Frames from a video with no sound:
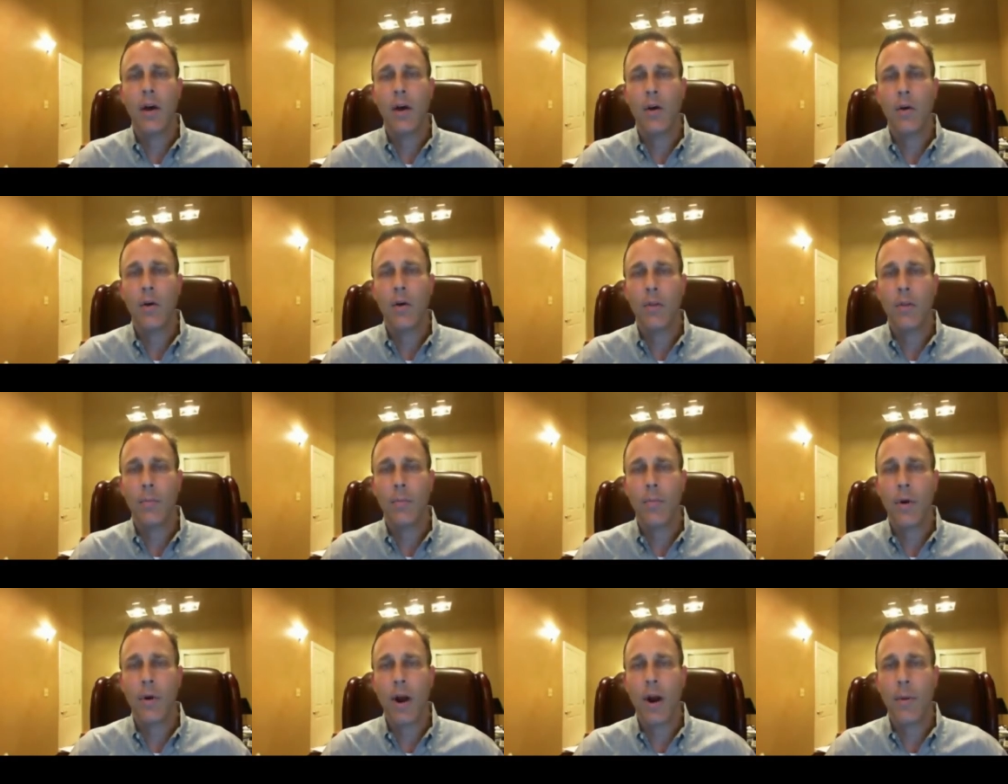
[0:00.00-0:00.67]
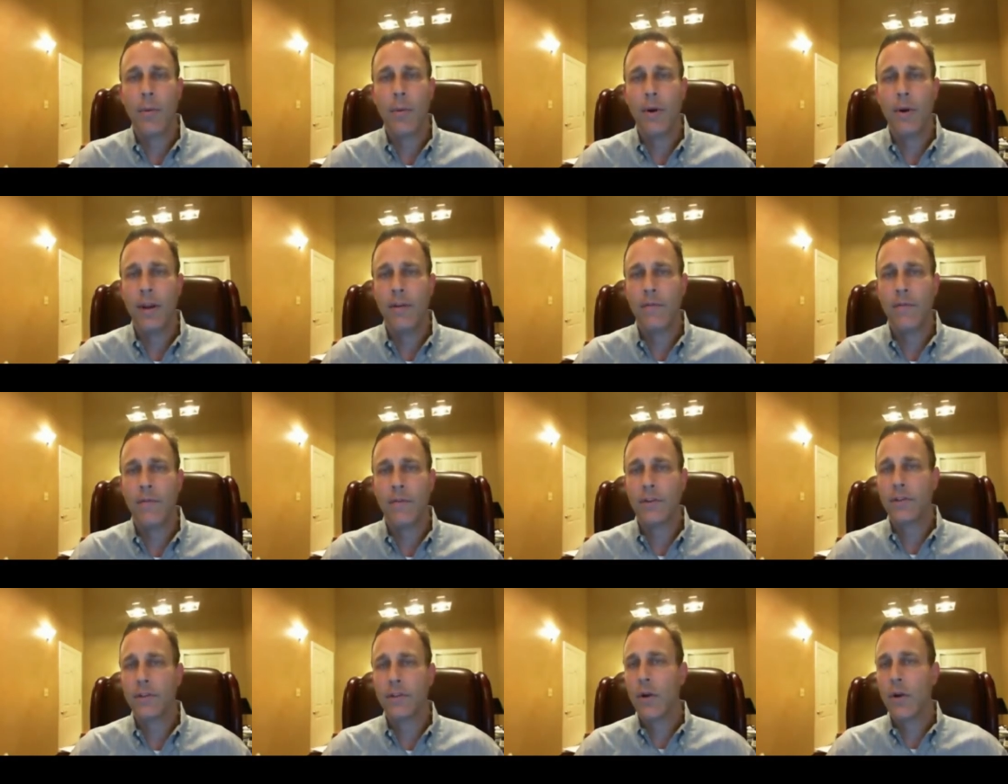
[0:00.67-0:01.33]
on the property
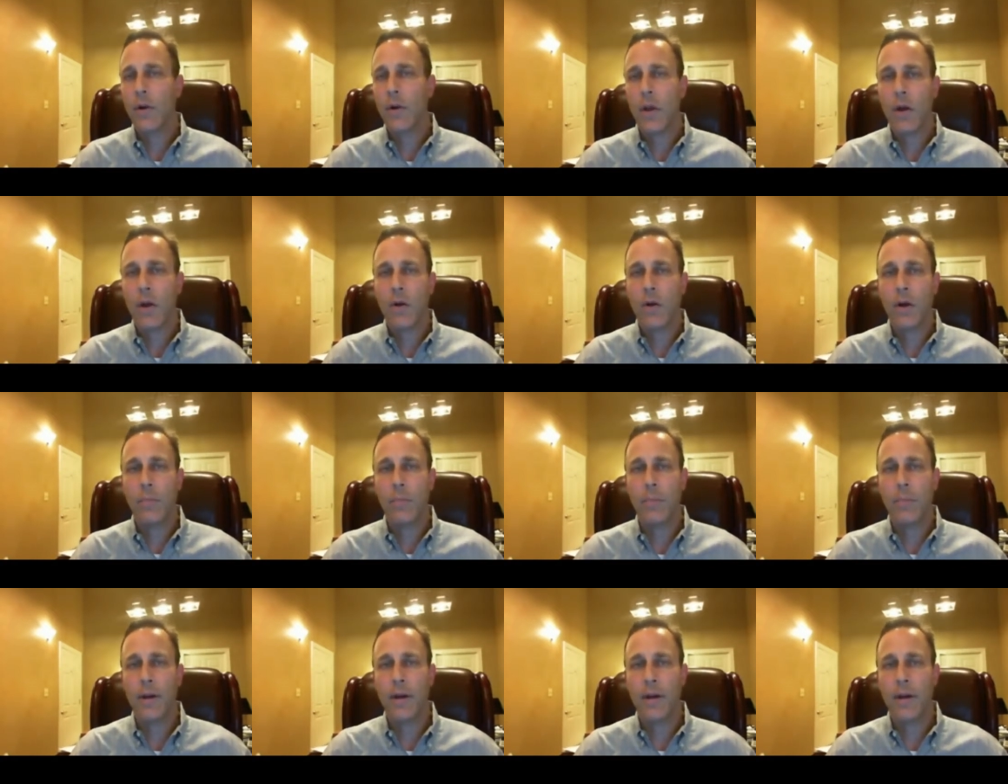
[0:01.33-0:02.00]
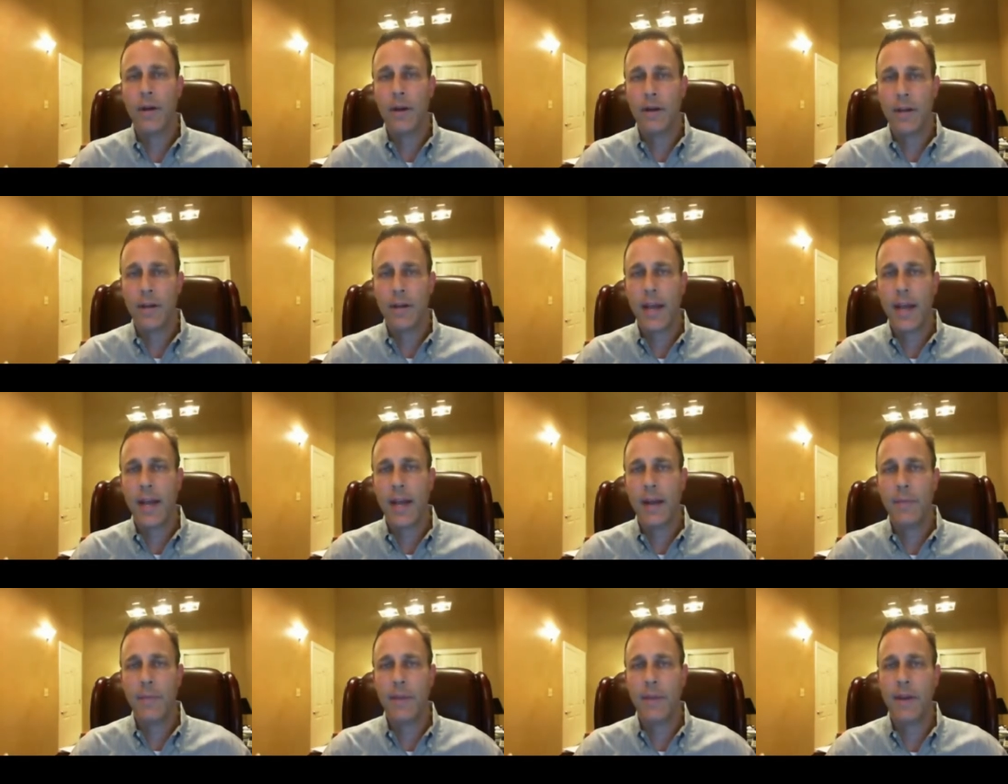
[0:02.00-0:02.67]
for so long a period of
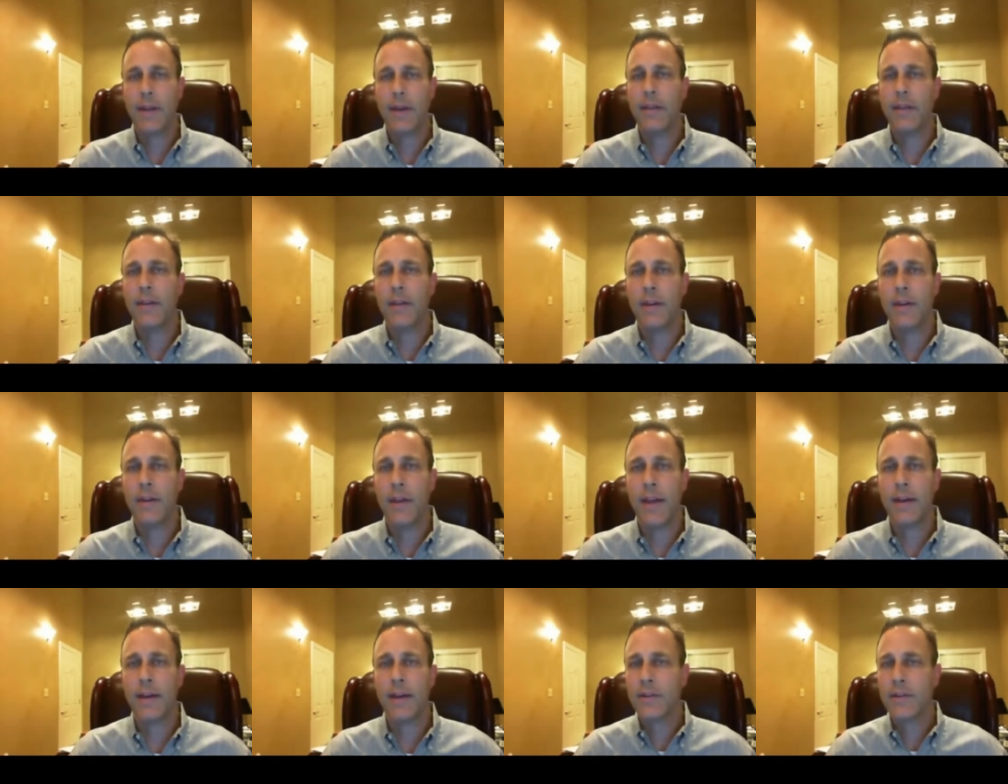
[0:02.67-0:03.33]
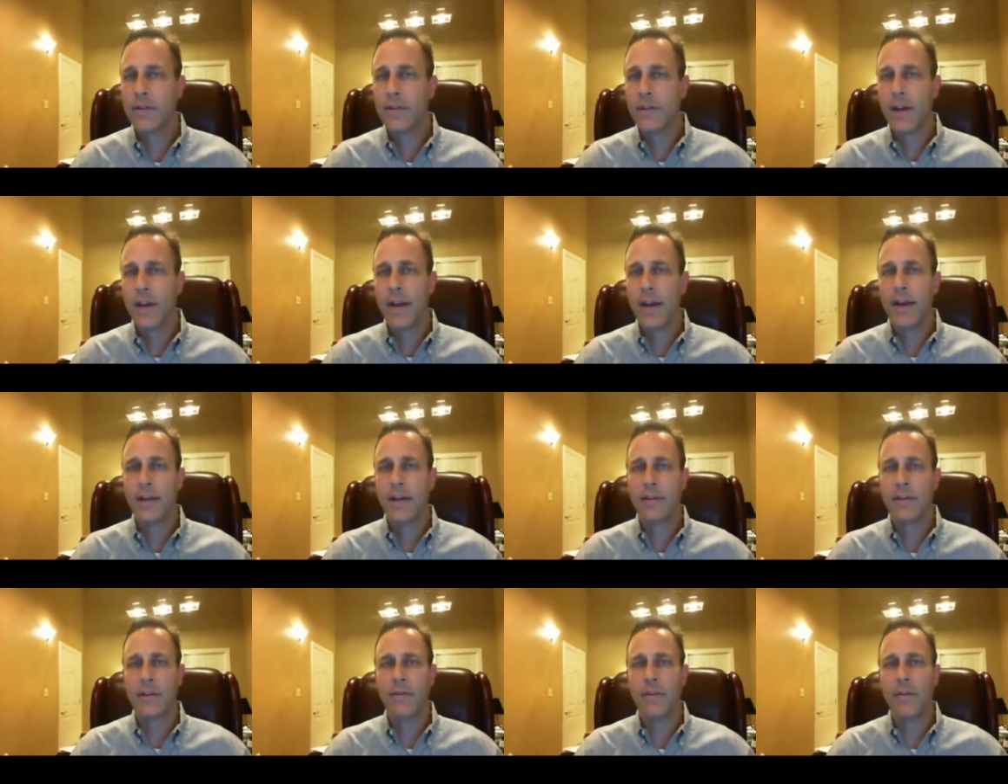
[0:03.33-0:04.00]
time that in the
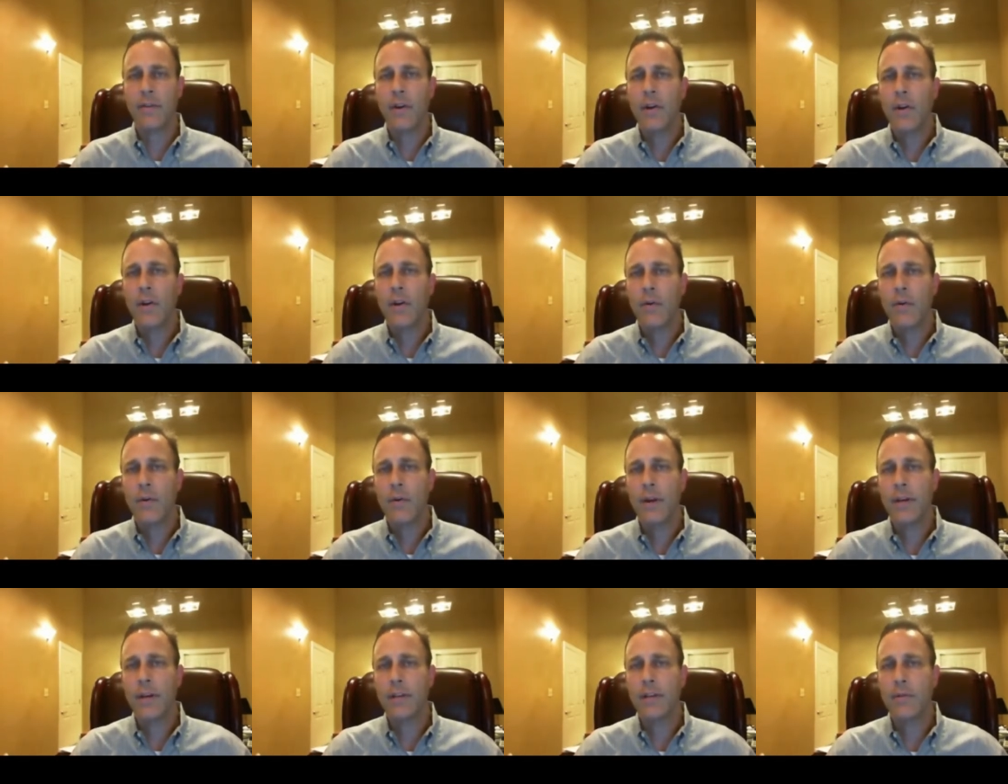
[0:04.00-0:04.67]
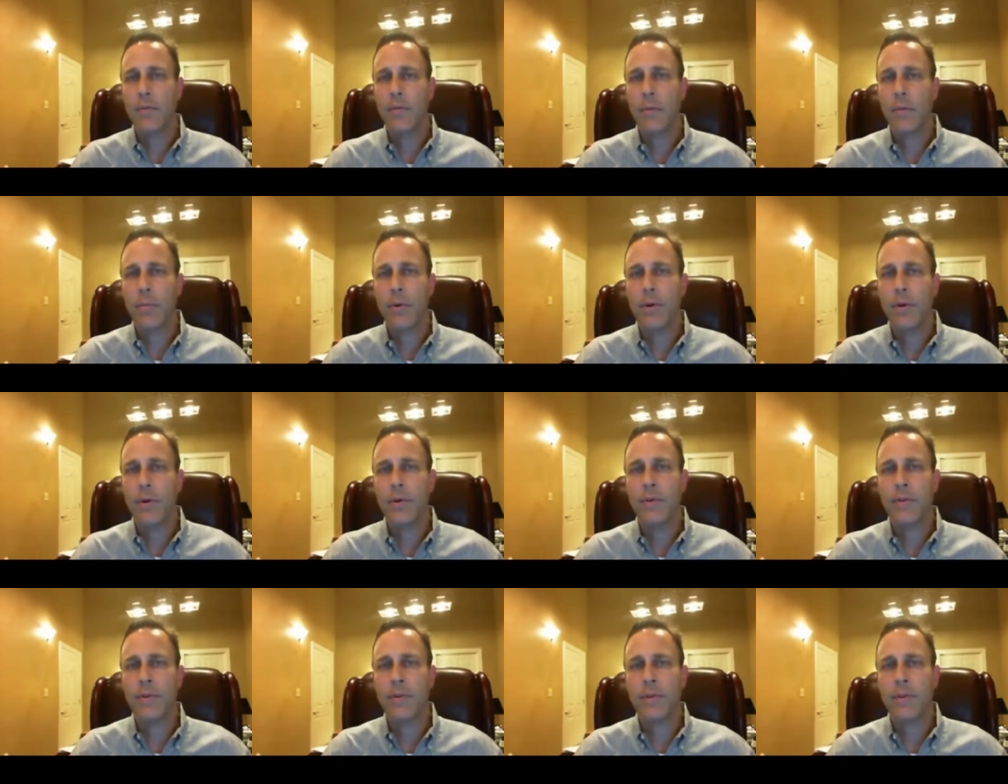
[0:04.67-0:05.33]
exercise of reasonable
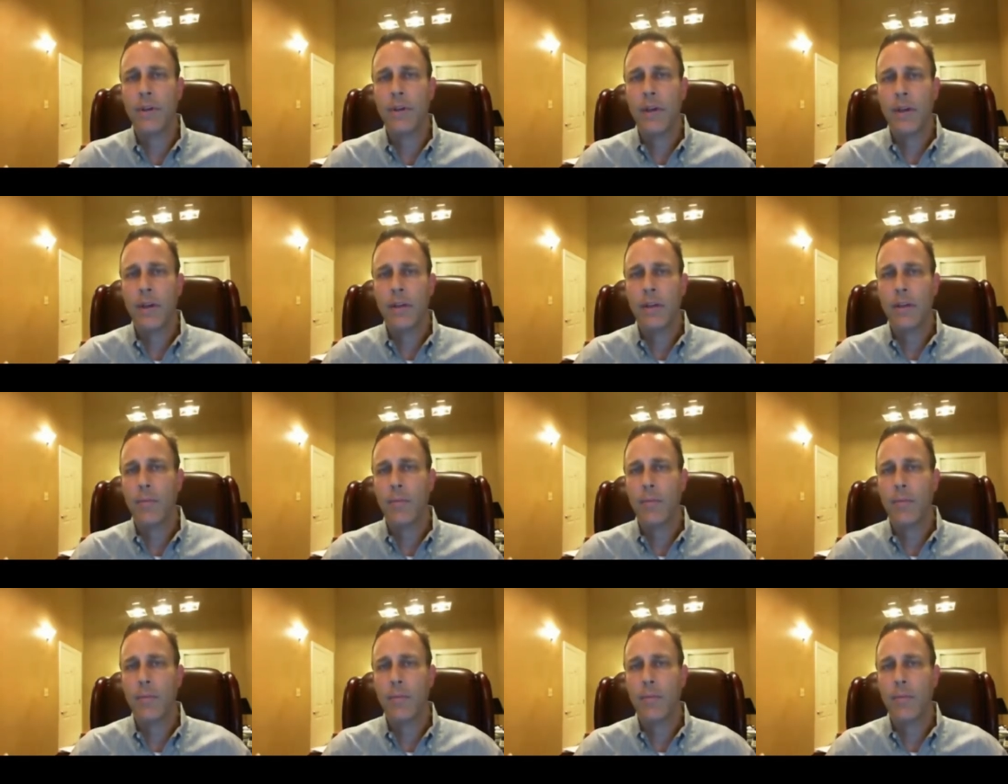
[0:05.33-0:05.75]
prudence,